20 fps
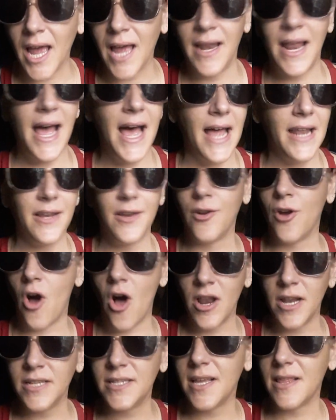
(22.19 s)
and hadn't
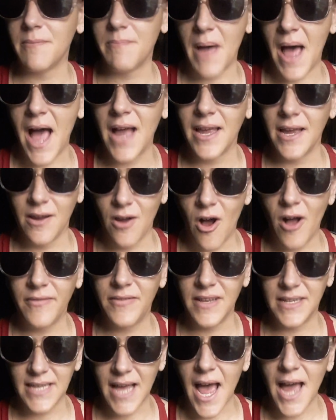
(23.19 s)
gone into the back and got
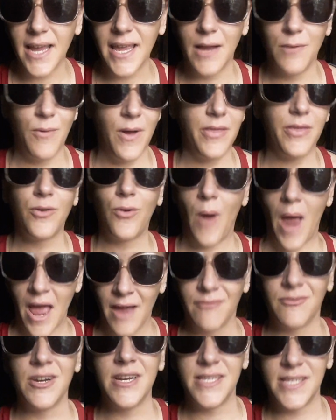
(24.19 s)
the deck and went through
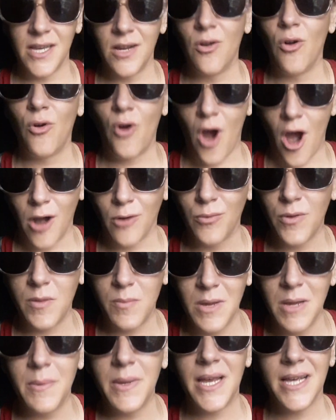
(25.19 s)
every single card with
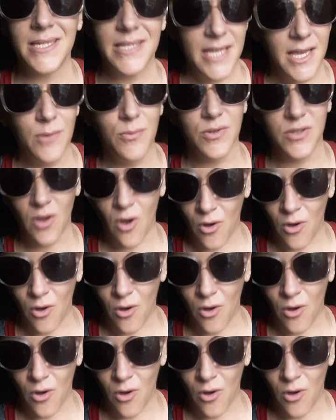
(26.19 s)
me because he was